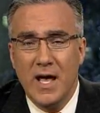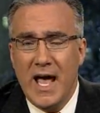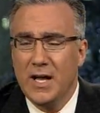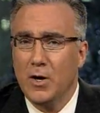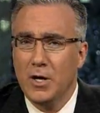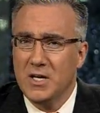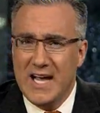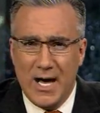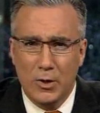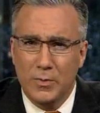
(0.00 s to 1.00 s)
And
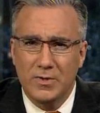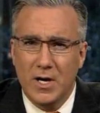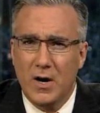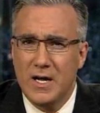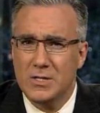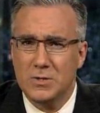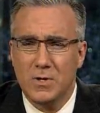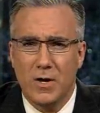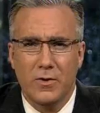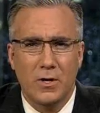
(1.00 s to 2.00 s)
uncountable in our
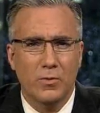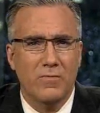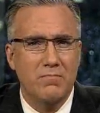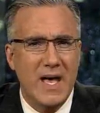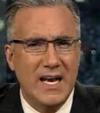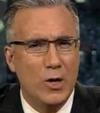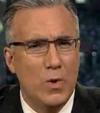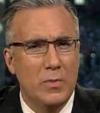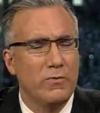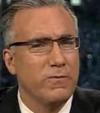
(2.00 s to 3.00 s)
history are the number of men and
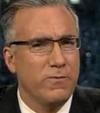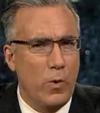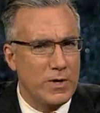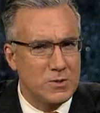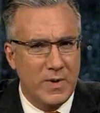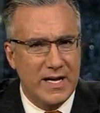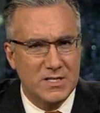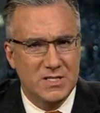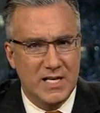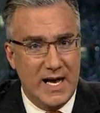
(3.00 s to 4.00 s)
women forced by
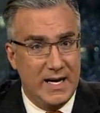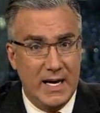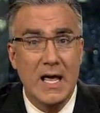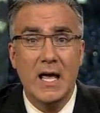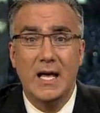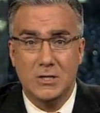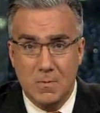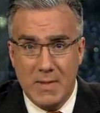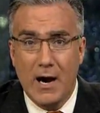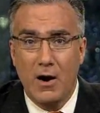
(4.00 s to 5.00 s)
society into
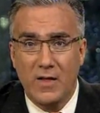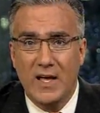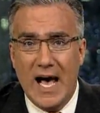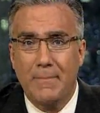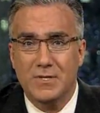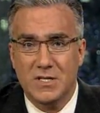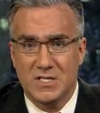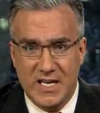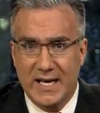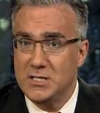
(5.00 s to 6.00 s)
marrying the opposite
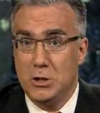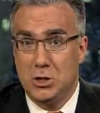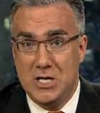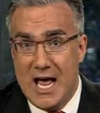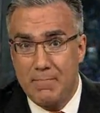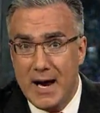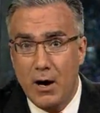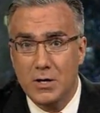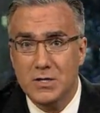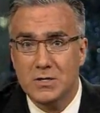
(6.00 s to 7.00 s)
sex in sham
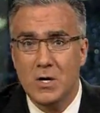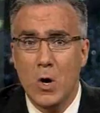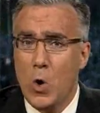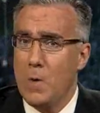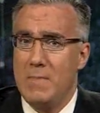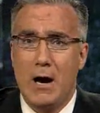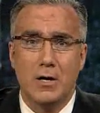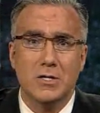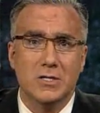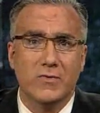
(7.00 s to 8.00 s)
marriages, or
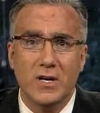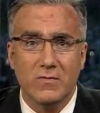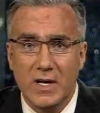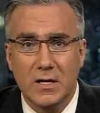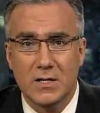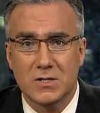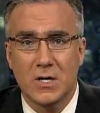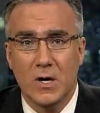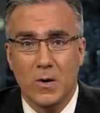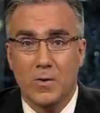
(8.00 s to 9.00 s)
marriages of convenience,
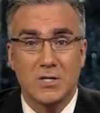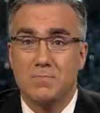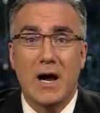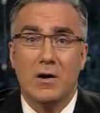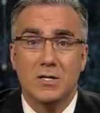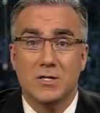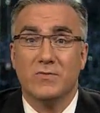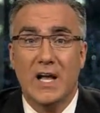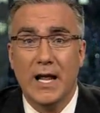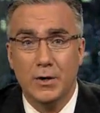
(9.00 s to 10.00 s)
or just marriages of
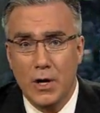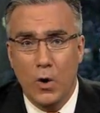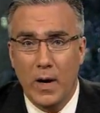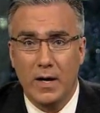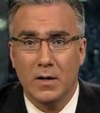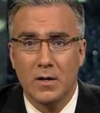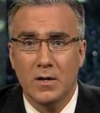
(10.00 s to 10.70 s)
not knowing.